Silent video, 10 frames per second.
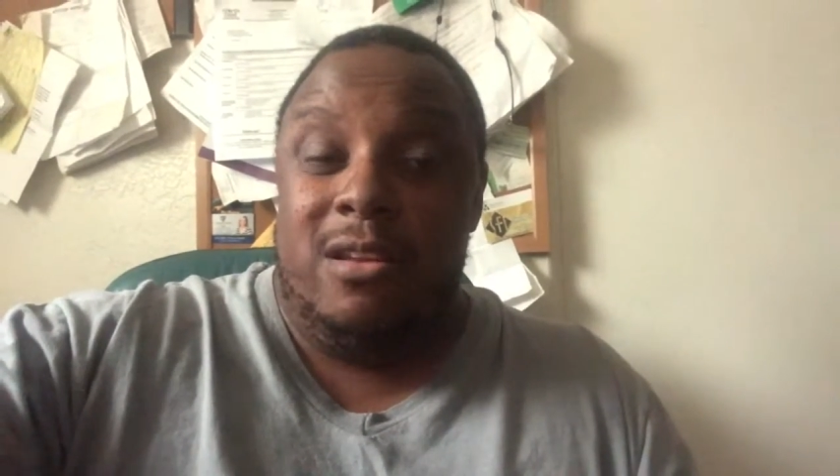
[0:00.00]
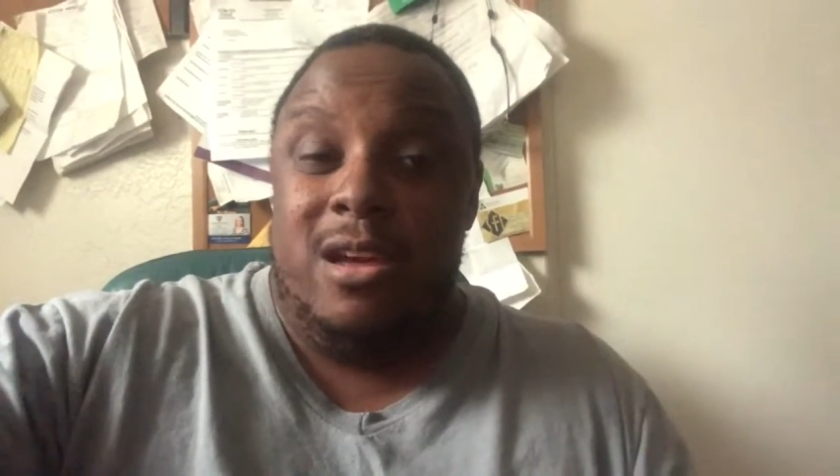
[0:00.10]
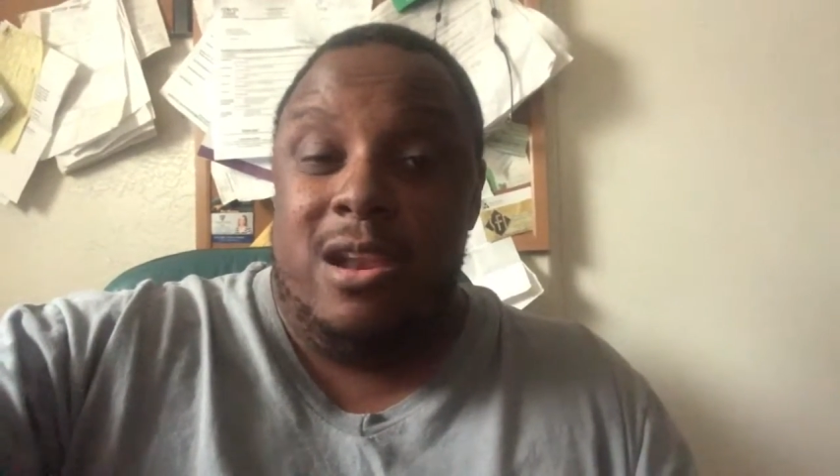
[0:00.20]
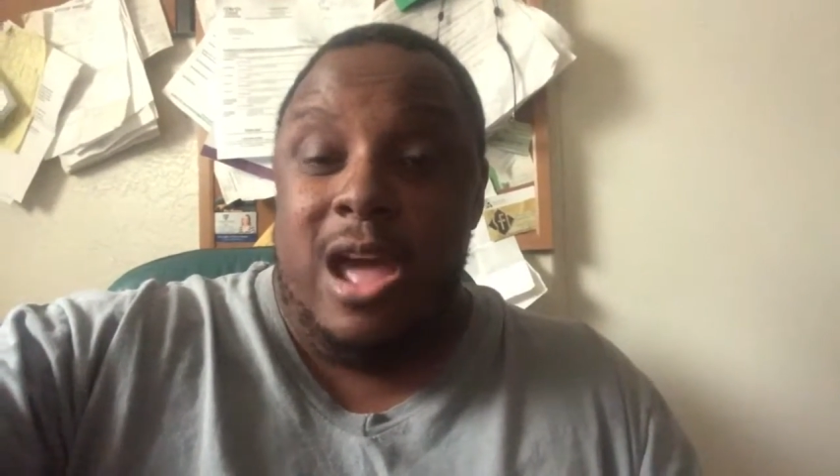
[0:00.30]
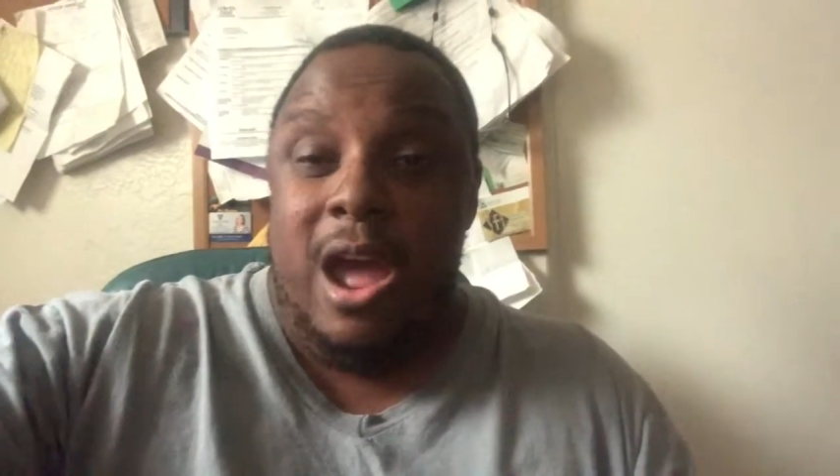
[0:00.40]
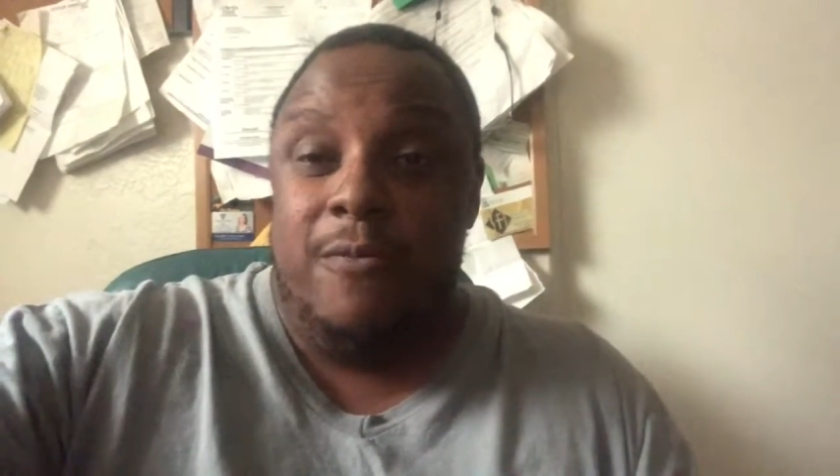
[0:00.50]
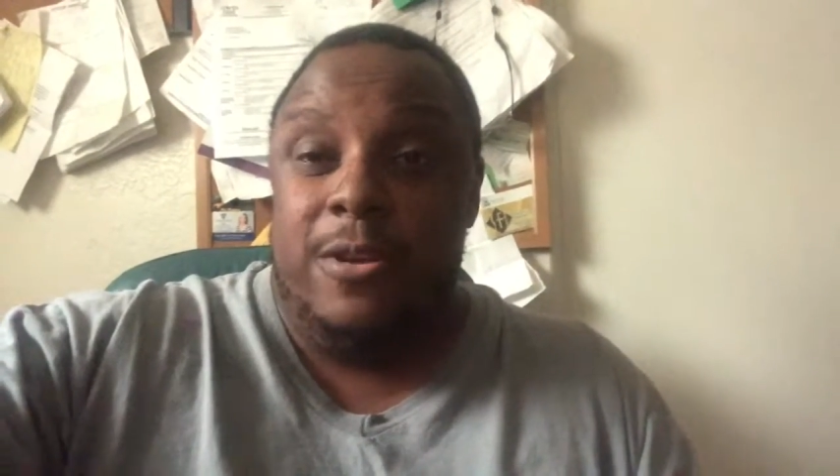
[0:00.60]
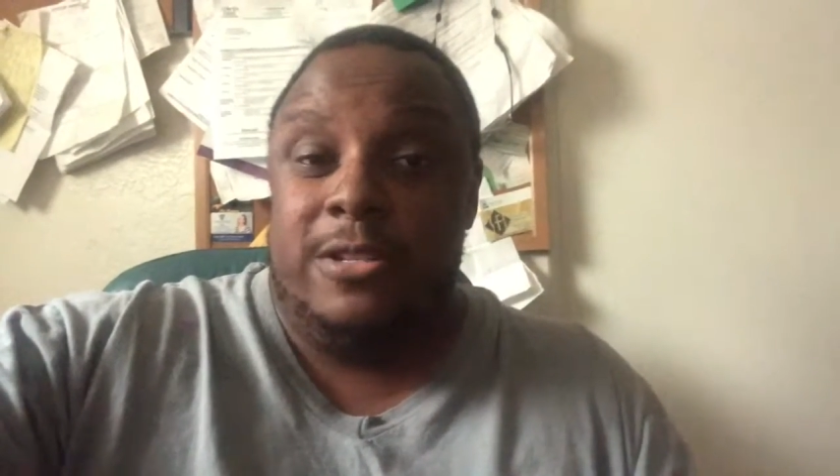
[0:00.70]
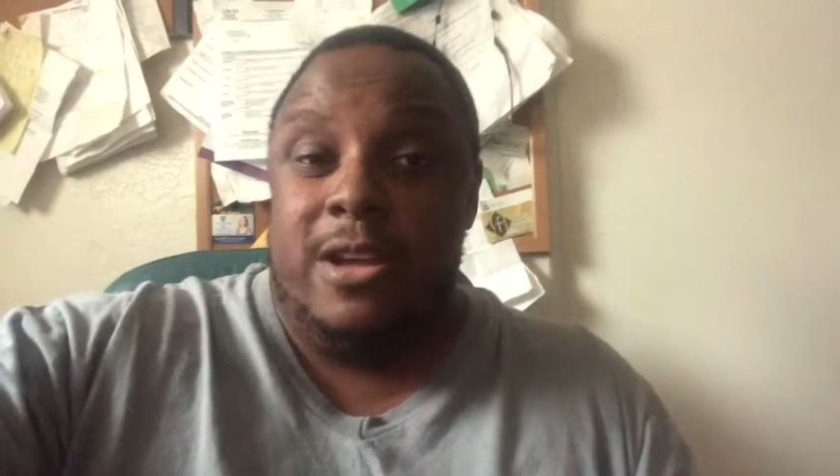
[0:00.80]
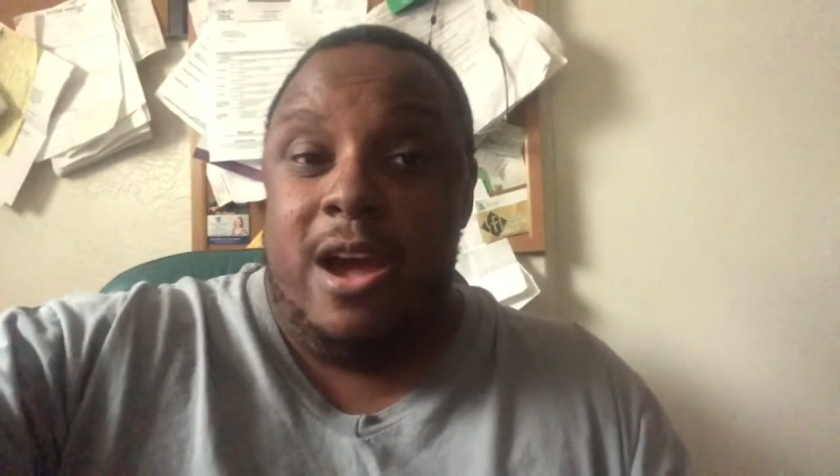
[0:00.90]
an
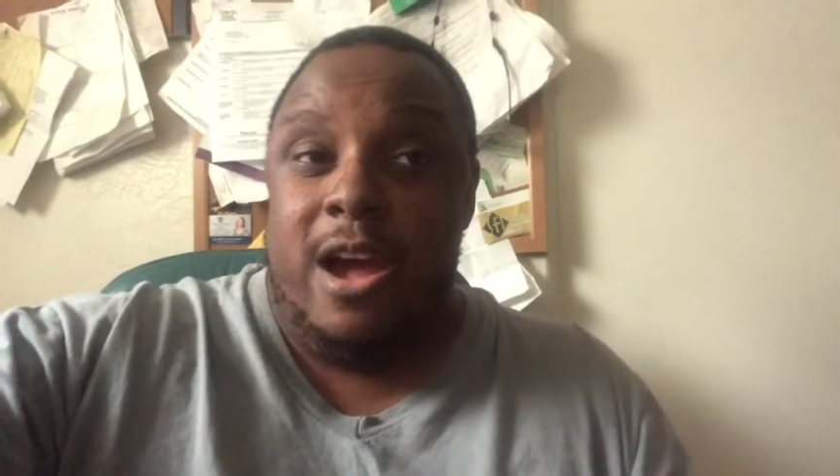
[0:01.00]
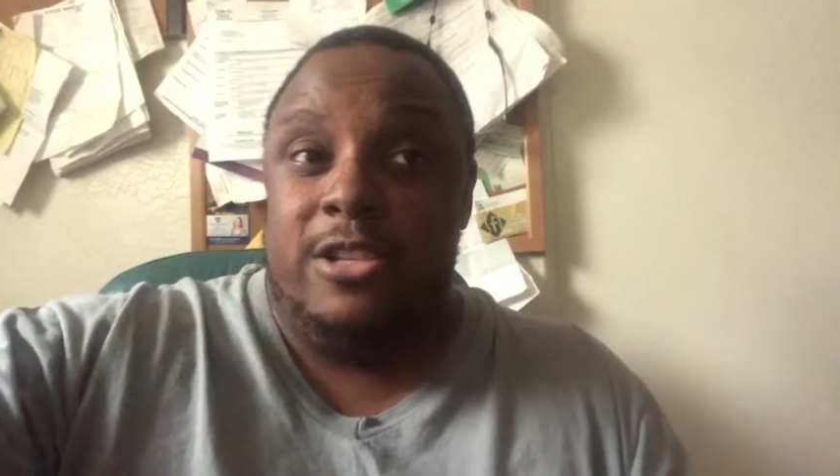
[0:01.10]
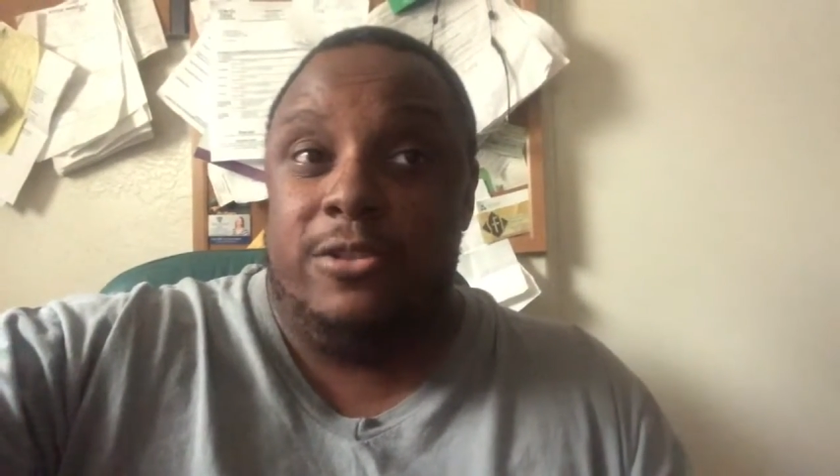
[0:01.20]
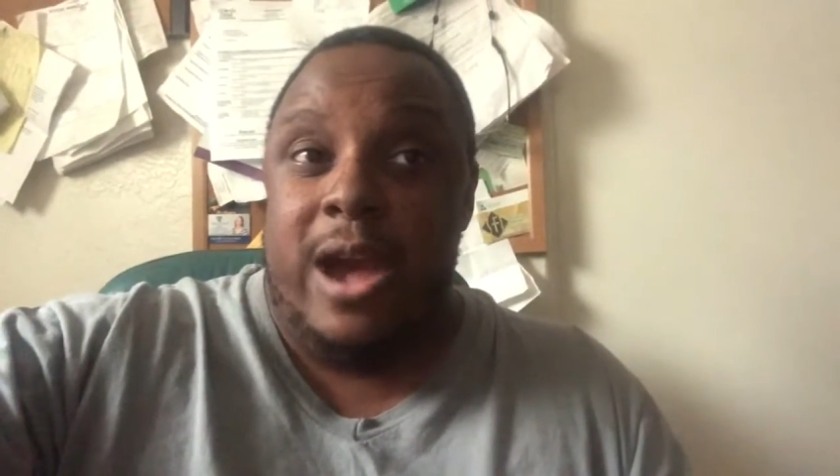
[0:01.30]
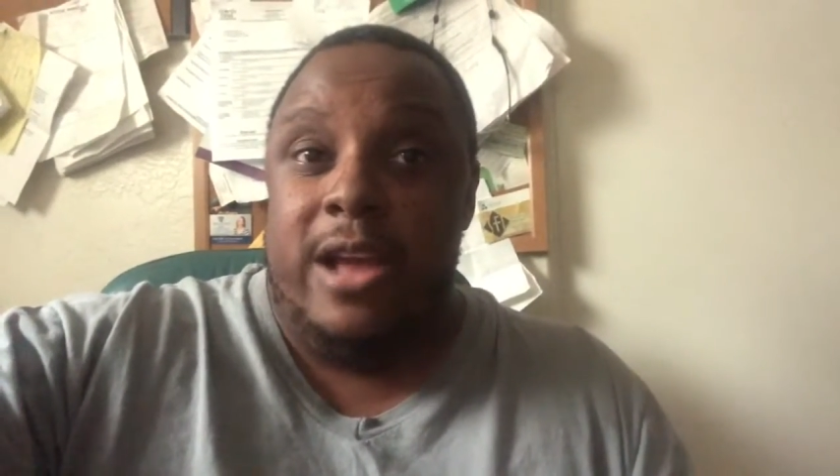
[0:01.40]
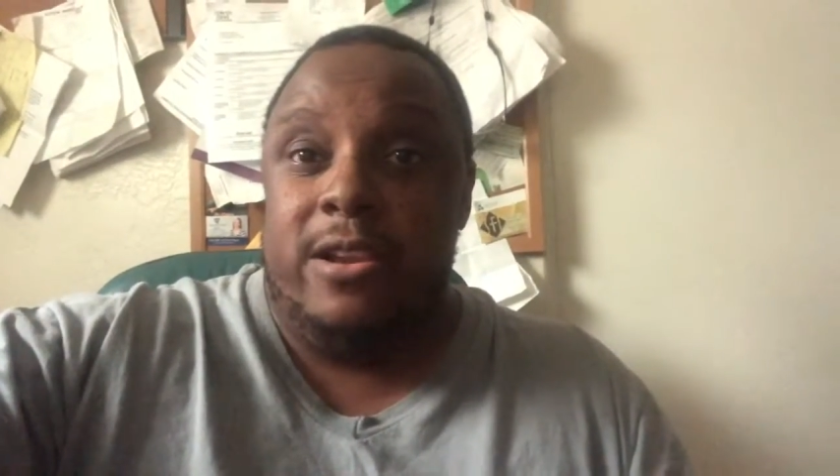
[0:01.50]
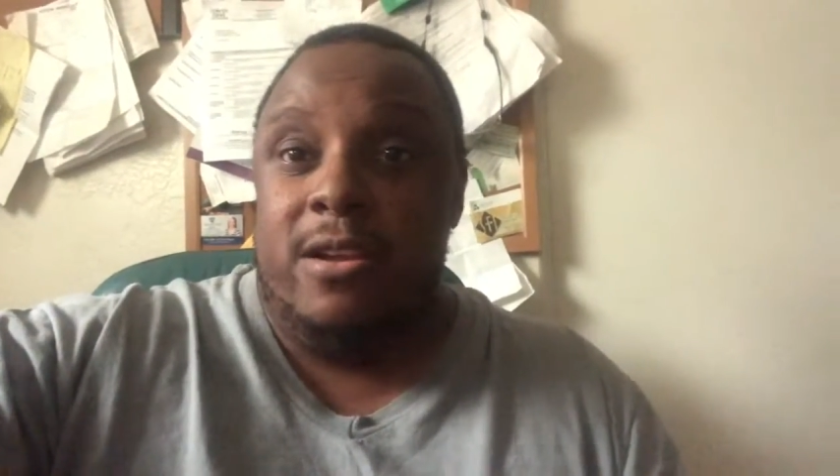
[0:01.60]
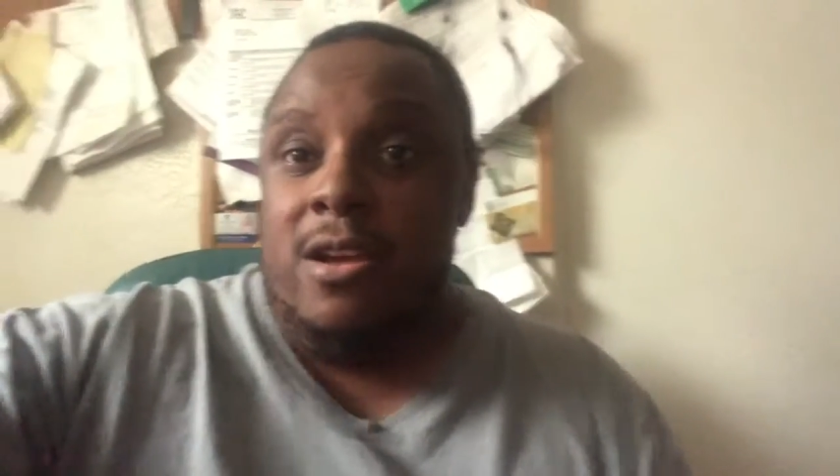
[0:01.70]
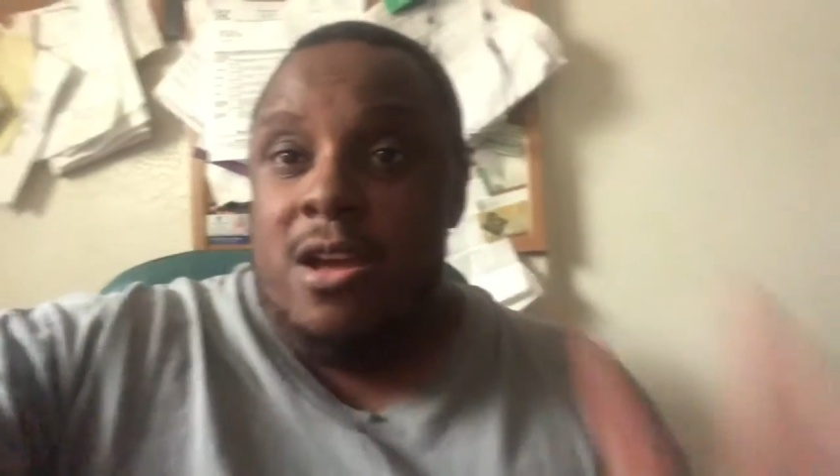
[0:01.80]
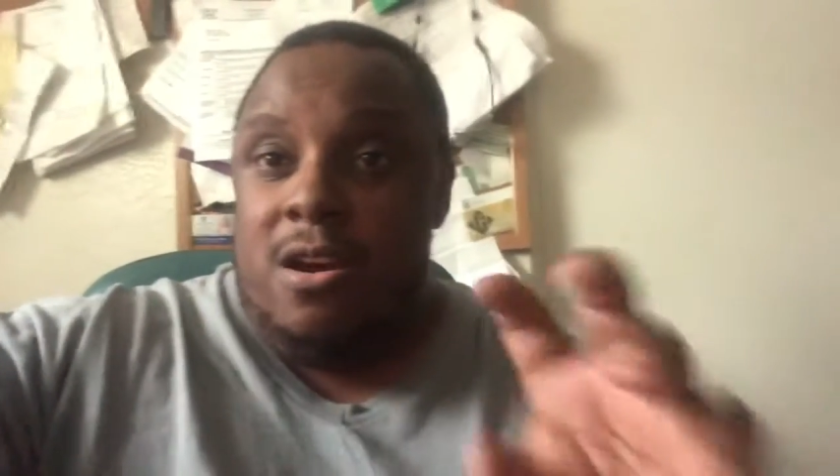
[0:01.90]
average
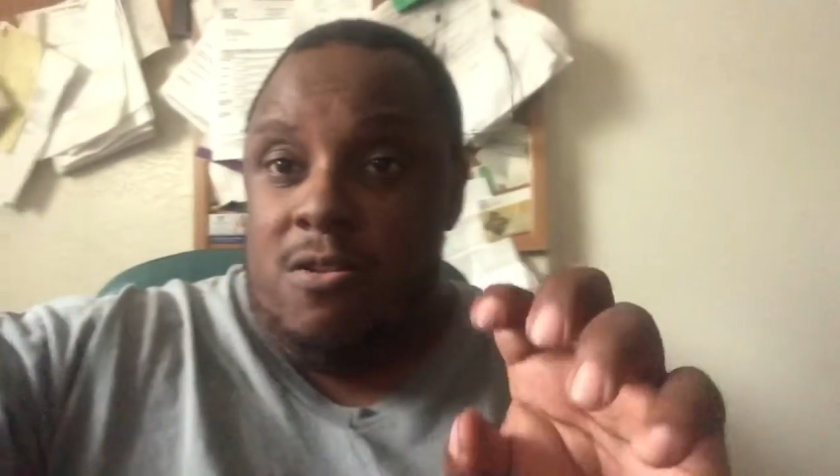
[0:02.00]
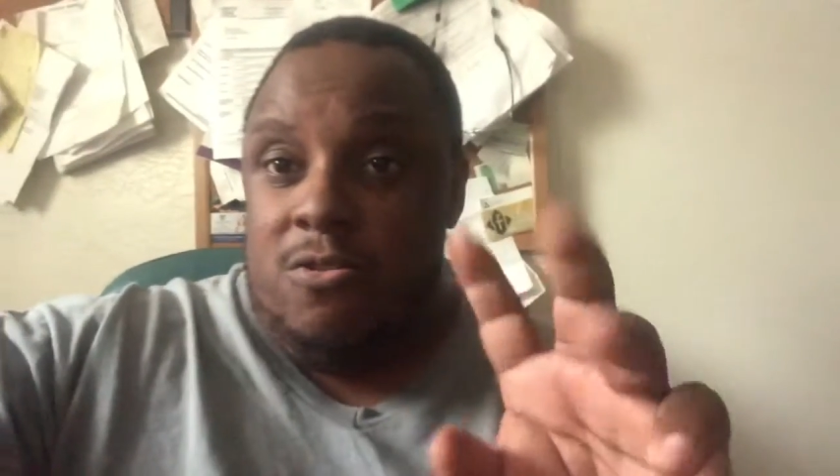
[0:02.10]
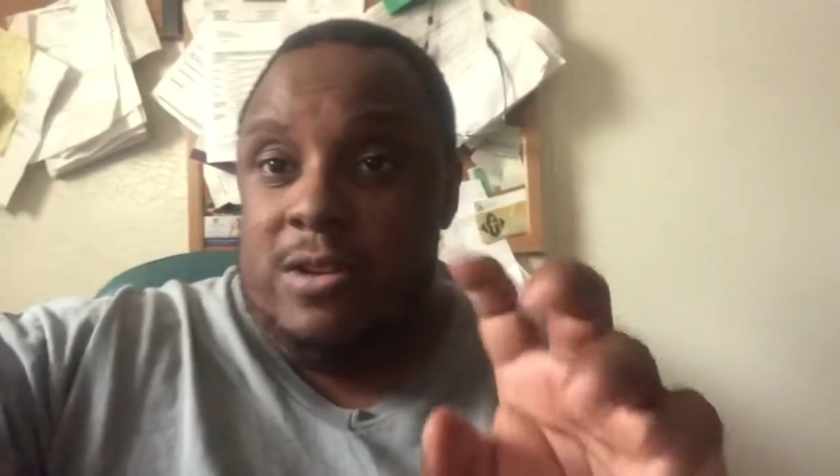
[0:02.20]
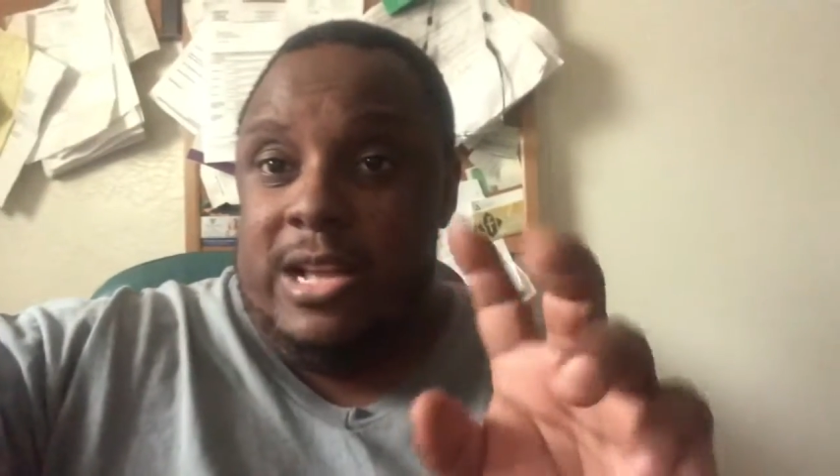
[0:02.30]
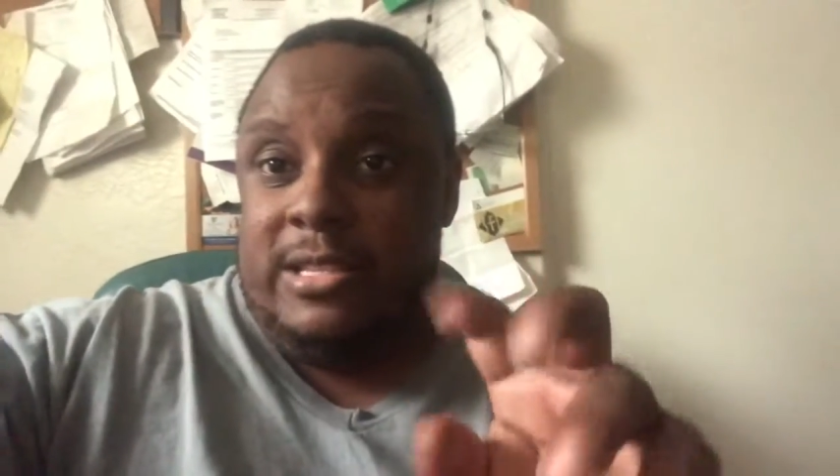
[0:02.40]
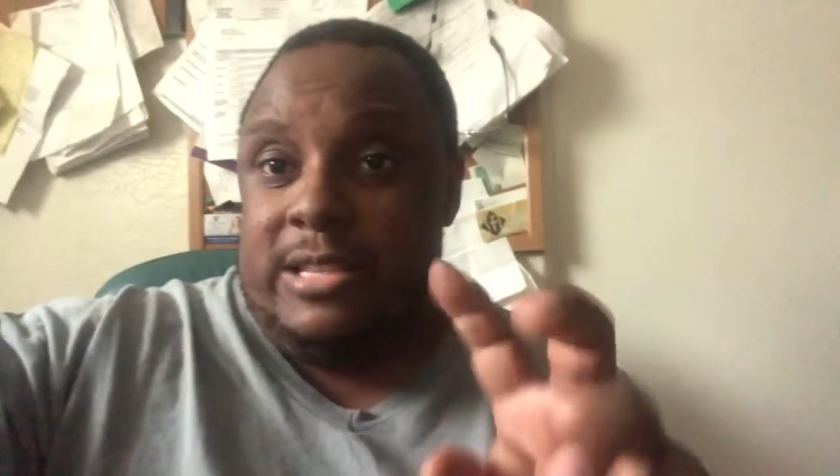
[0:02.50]
contractor who they